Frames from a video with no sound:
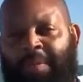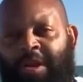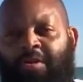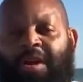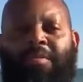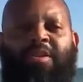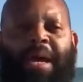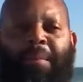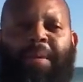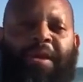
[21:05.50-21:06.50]
But don't come and try
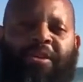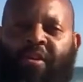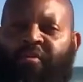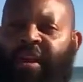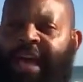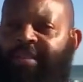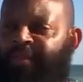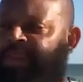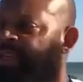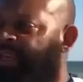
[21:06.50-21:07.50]
to peddle your
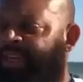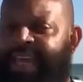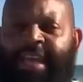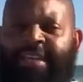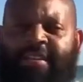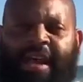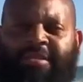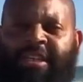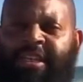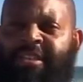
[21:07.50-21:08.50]
philosophy, because that Islam
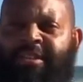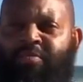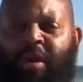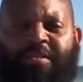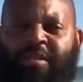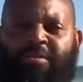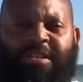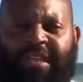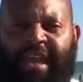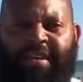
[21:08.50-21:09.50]
shit is, is worse than
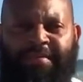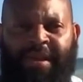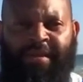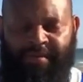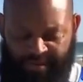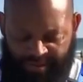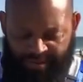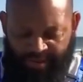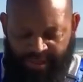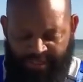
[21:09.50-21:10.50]
Christianity, man.
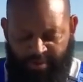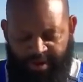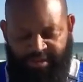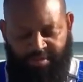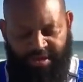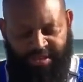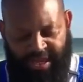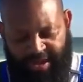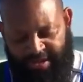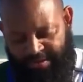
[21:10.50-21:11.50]
It's worse than
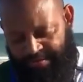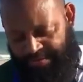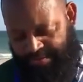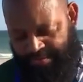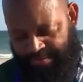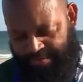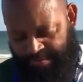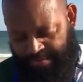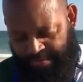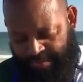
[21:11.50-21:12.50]
Christianity.
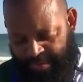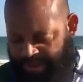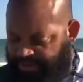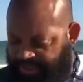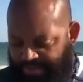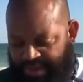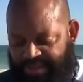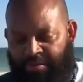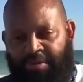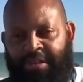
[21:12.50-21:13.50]
It was something else I
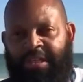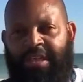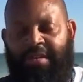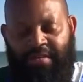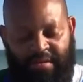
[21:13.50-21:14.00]
wanted to get.